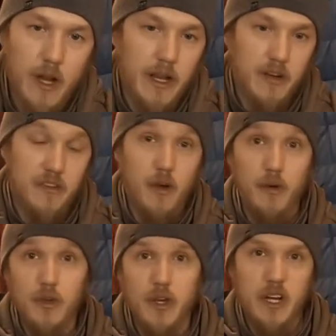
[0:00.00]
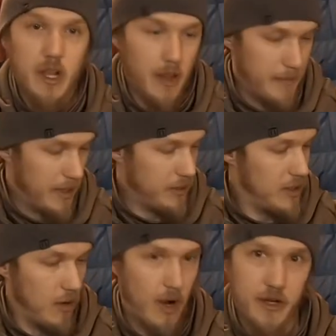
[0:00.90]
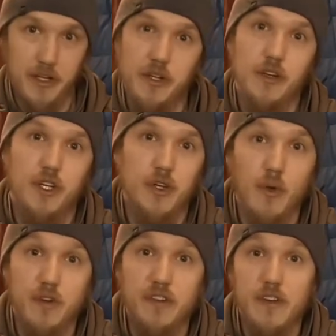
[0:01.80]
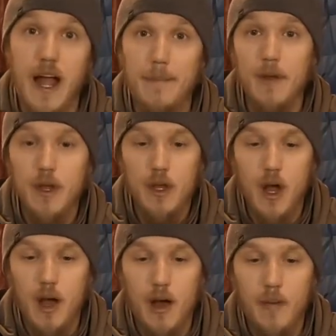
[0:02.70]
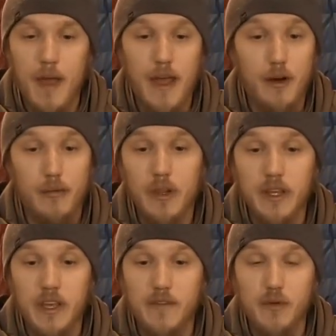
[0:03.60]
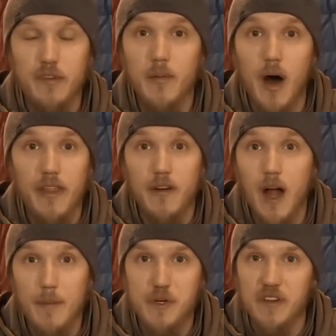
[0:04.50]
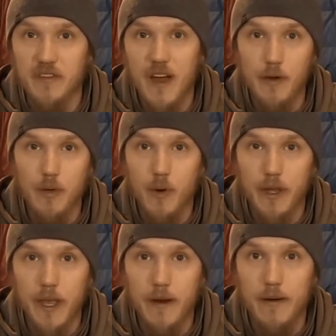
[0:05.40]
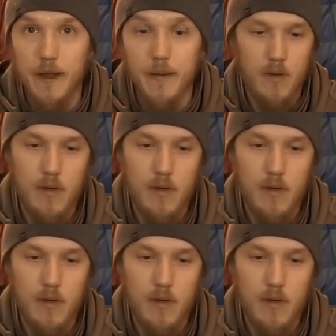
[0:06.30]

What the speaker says: right here, so you can clip it, onto your shoulder strap, and it really gives you some other options of how you want to carry it.